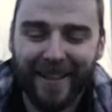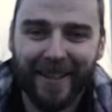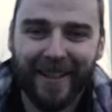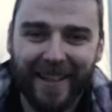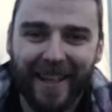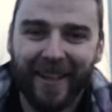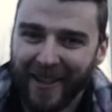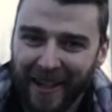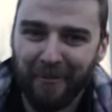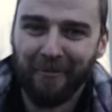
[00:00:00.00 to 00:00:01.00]
done. And
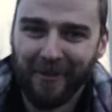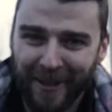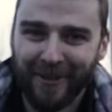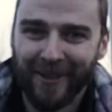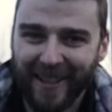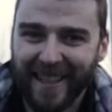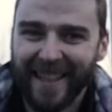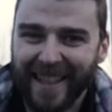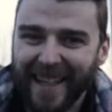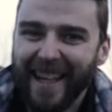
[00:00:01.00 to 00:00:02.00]
I am
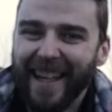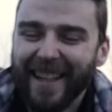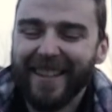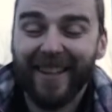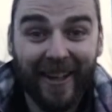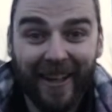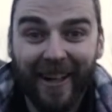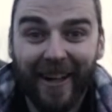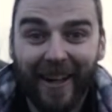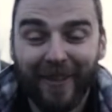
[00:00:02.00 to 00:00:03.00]
definitely Dan,
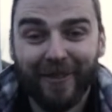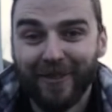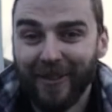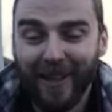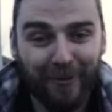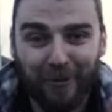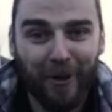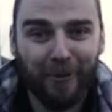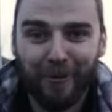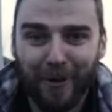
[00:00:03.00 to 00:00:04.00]
I,
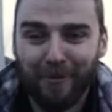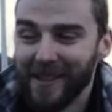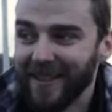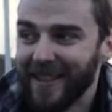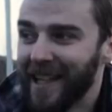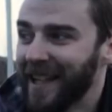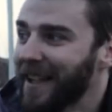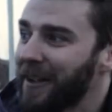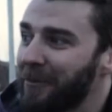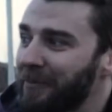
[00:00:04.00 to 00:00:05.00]
what, what a busy day.
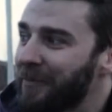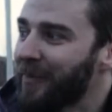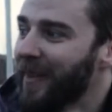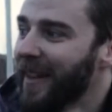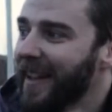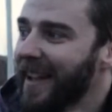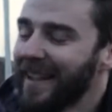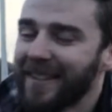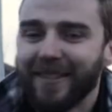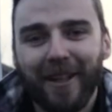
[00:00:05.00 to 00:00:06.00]
Um,
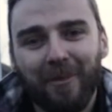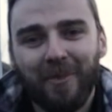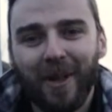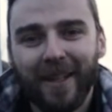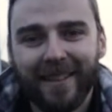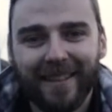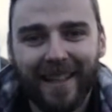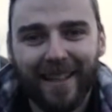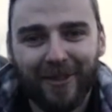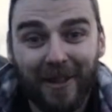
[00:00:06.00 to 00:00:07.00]
it's a shame that I didn't
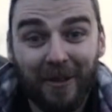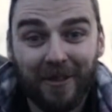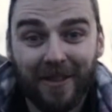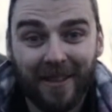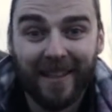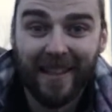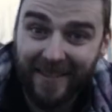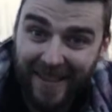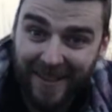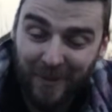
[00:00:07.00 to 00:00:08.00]
get round to
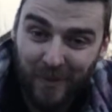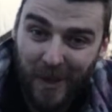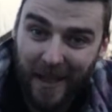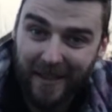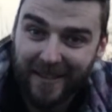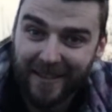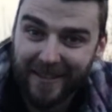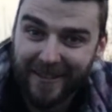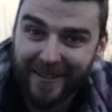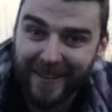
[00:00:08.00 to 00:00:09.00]
glazing, but
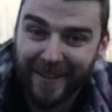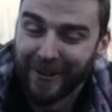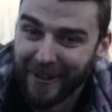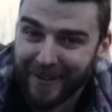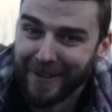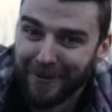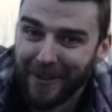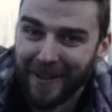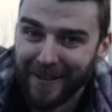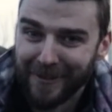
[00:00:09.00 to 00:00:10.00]
in the grand scheme
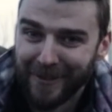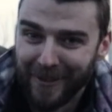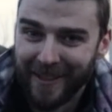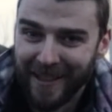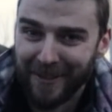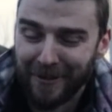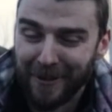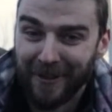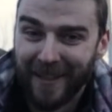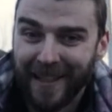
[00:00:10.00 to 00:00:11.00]
of things, not the end of the world.